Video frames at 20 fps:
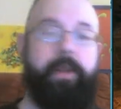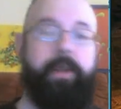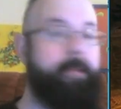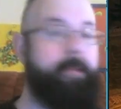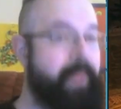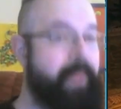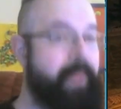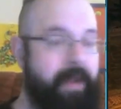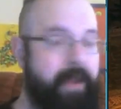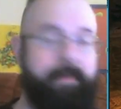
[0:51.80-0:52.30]
By
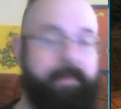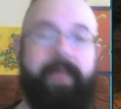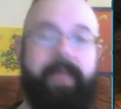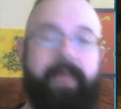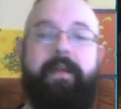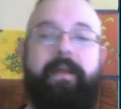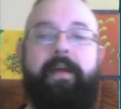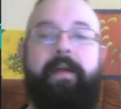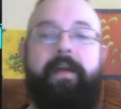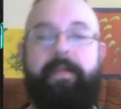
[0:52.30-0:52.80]
that I
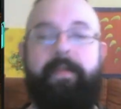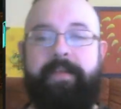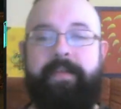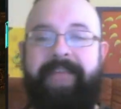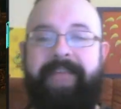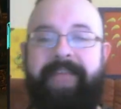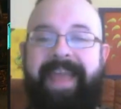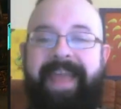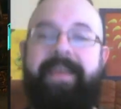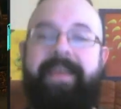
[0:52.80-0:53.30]
mean the
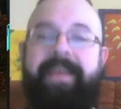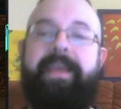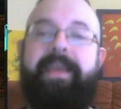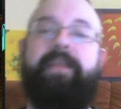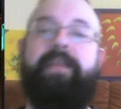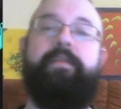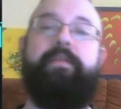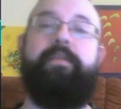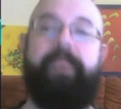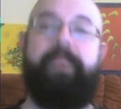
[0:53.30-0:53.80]
tank
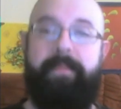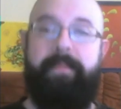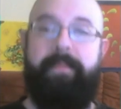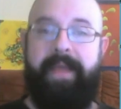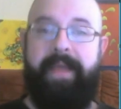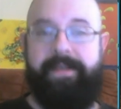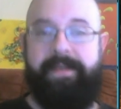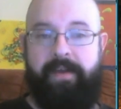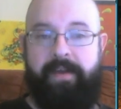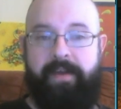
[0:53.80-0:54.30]
healer
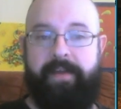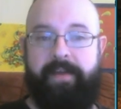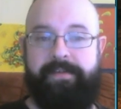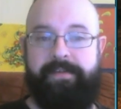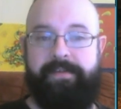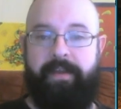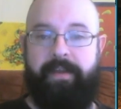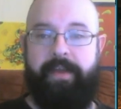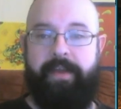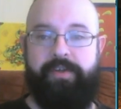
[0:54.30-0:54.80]
DPS
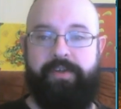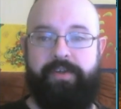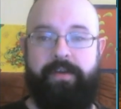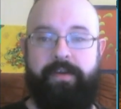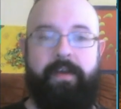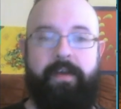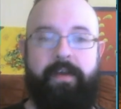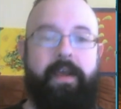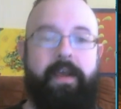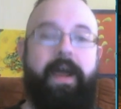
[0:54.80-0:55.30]
constellation.